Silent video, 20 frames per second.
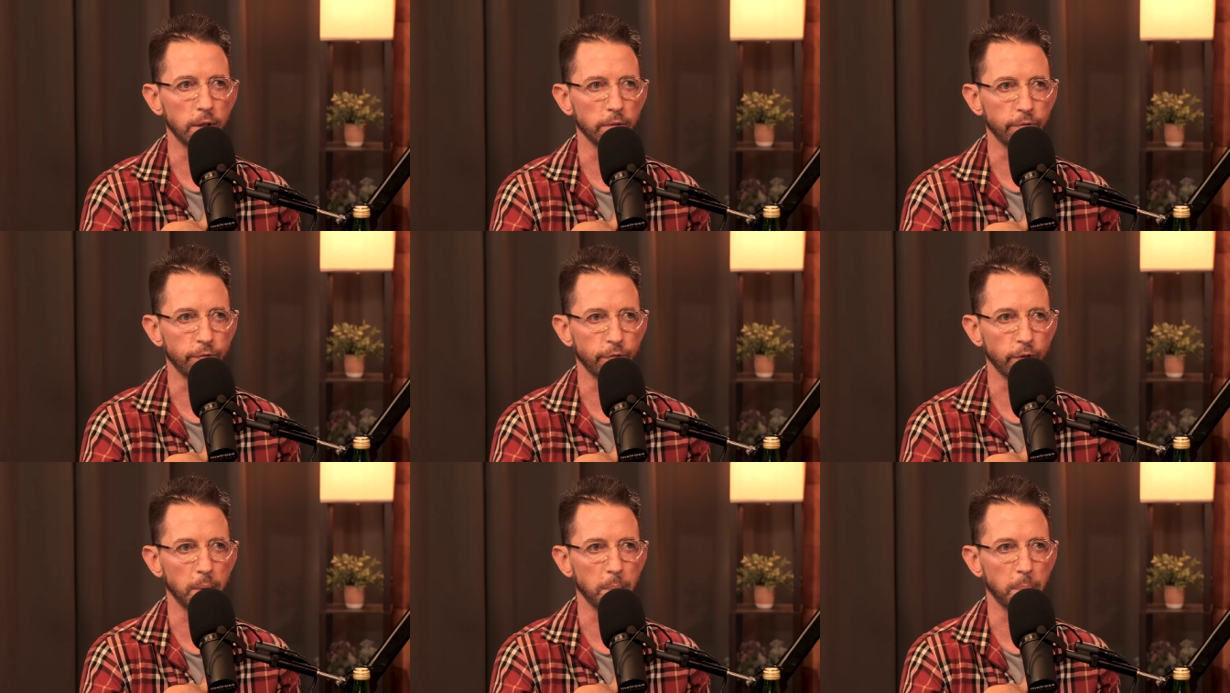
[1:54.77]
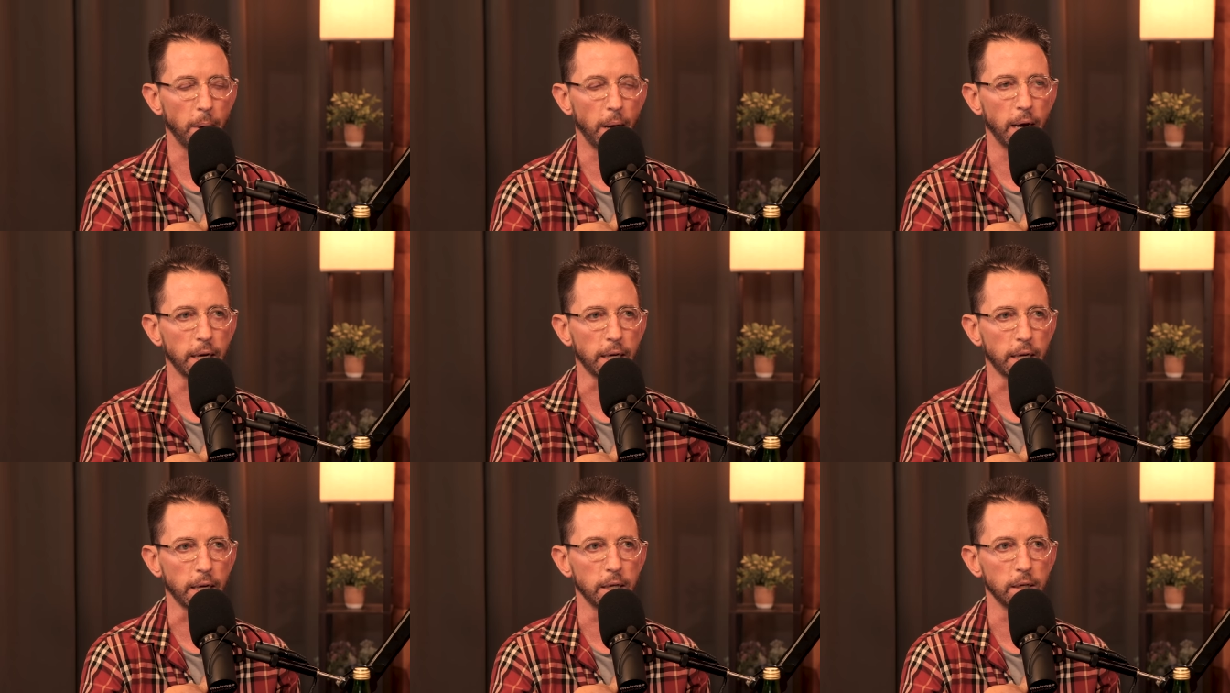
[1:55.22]
front
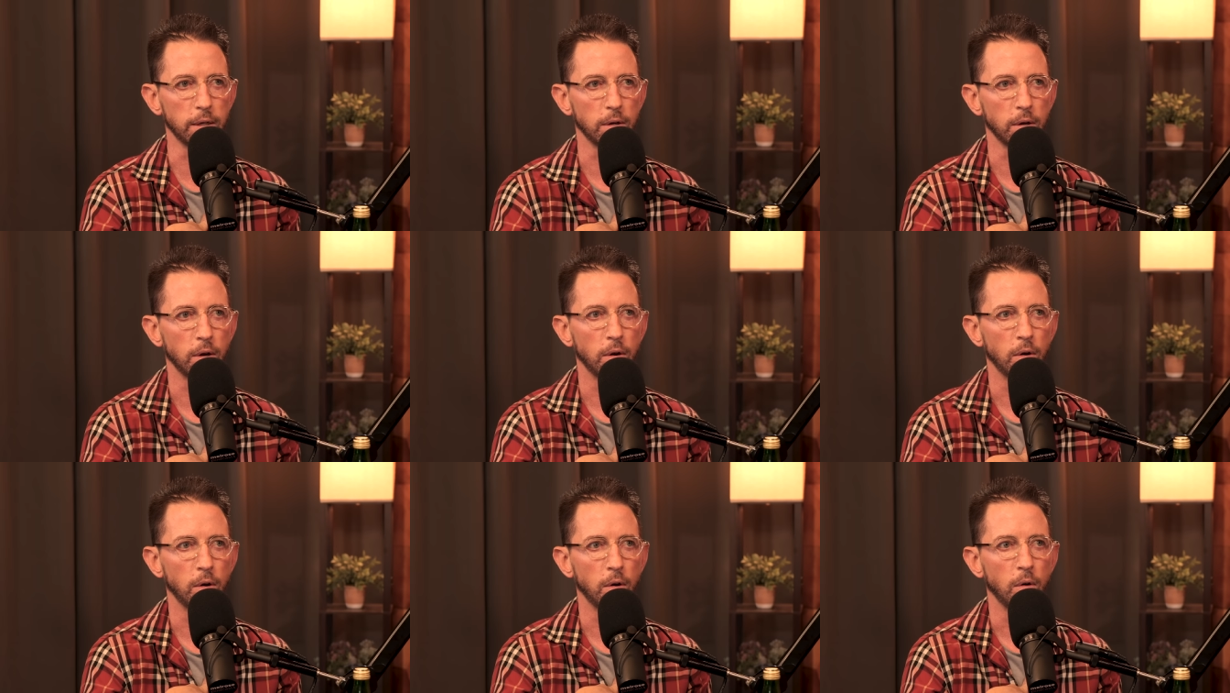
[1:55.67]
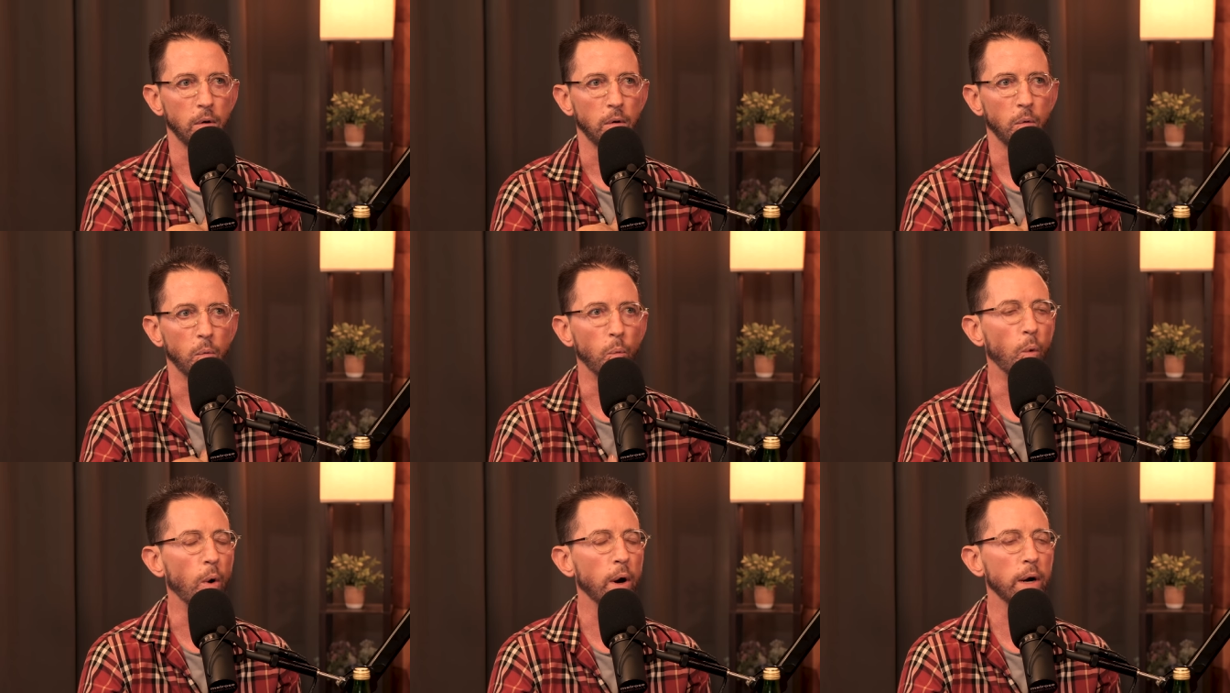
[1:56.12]
pocket,
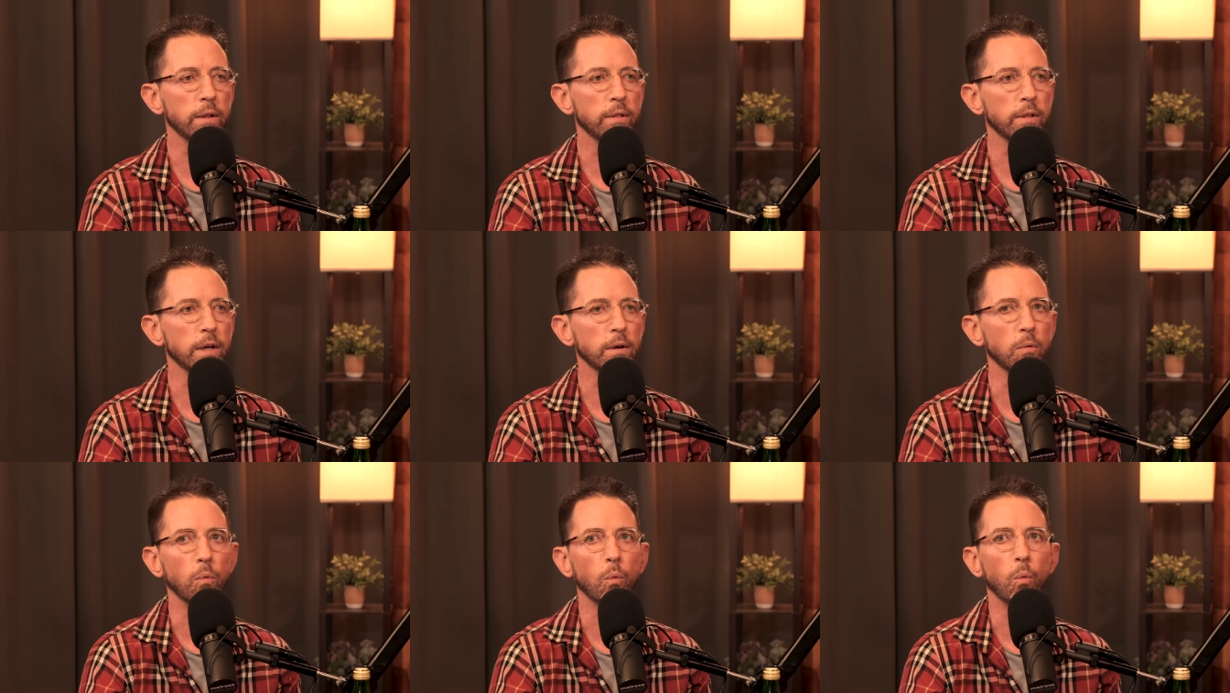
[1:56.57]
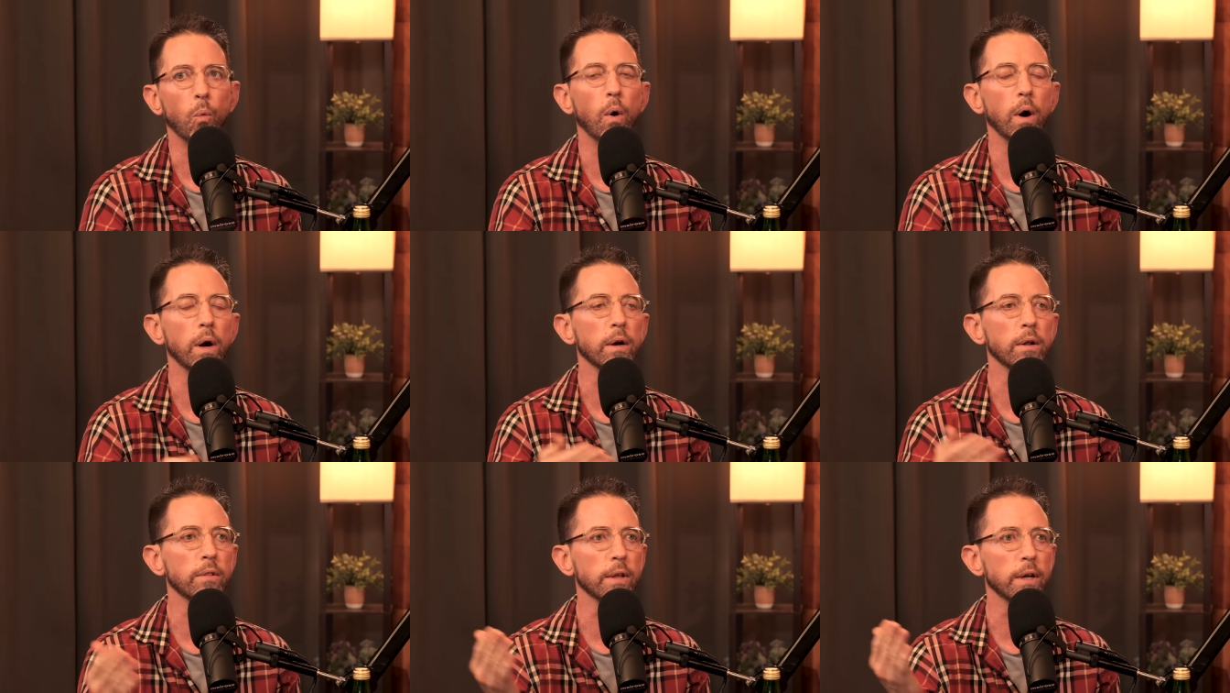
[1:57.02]
what are
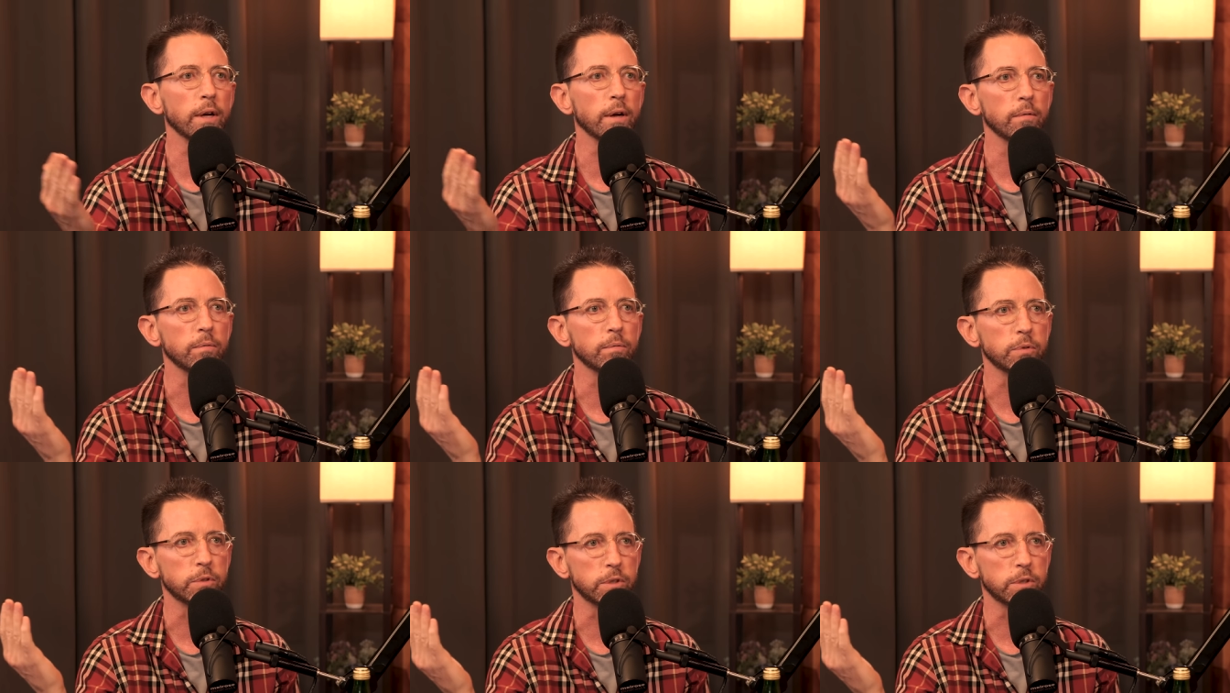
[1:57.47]
the